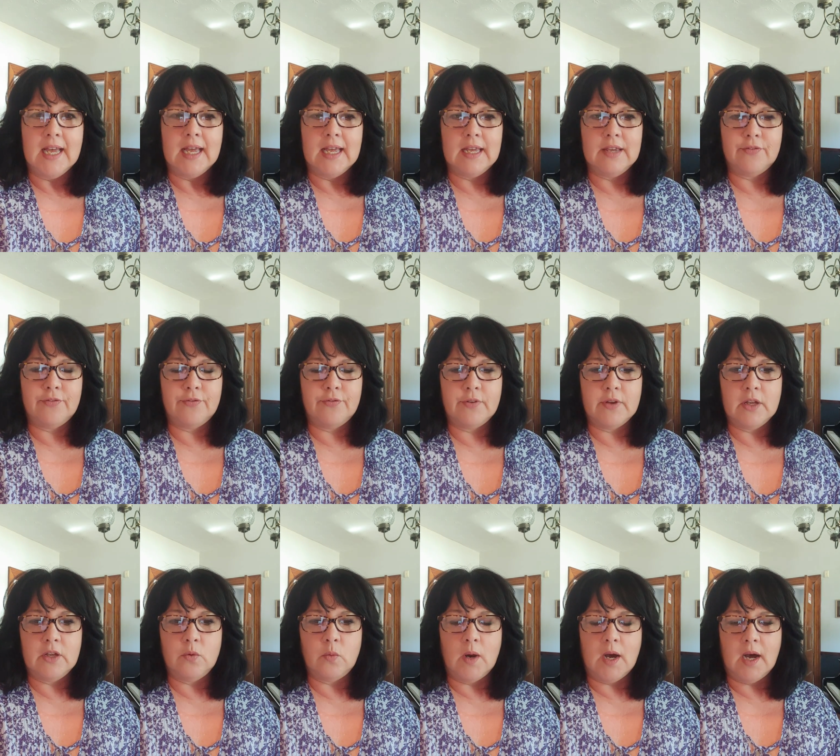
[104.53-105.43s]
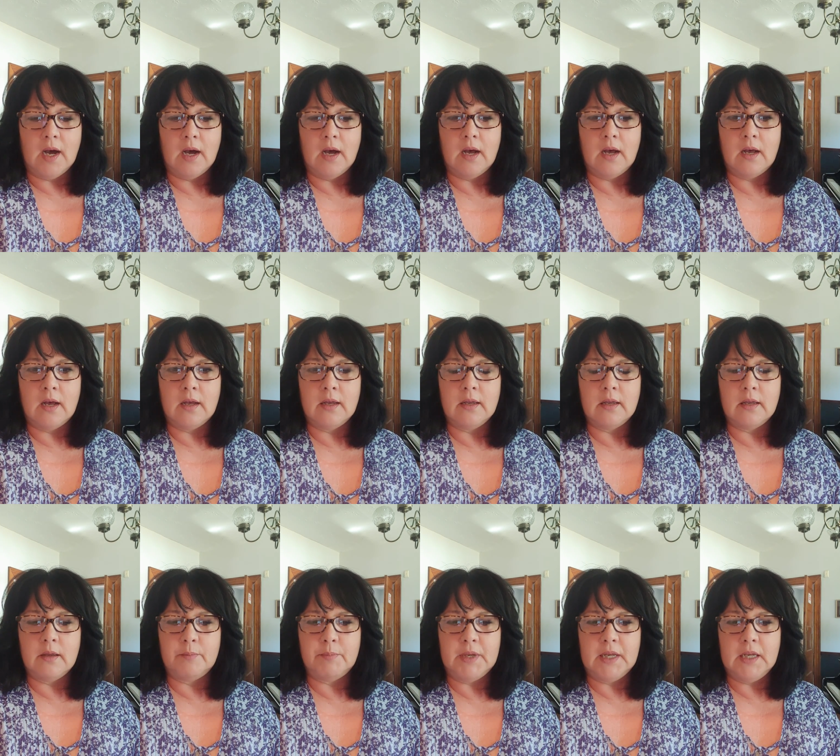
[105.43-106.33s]
If you are
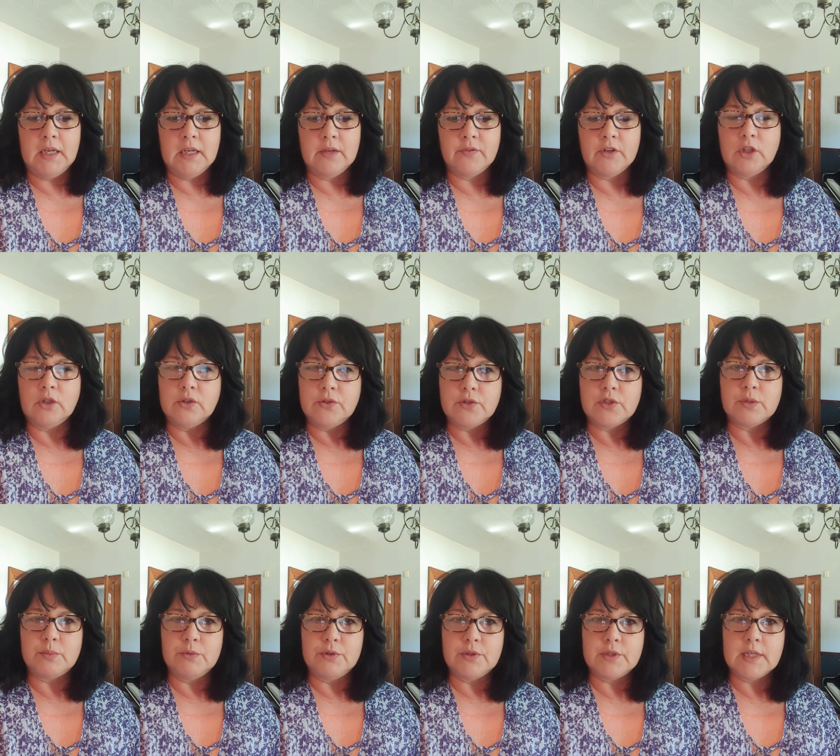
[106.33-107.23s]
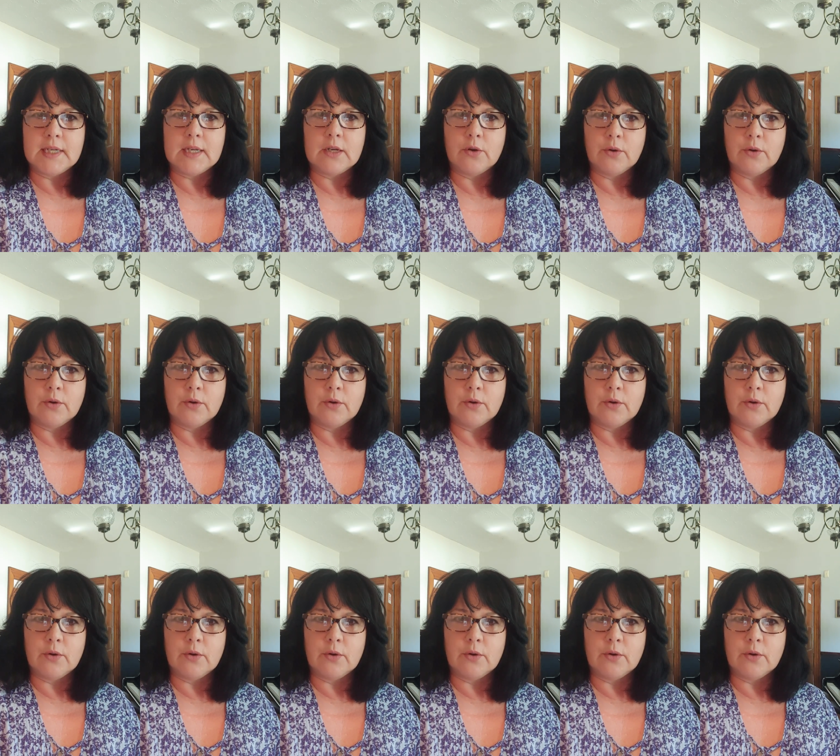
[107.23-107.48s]
being given loose music,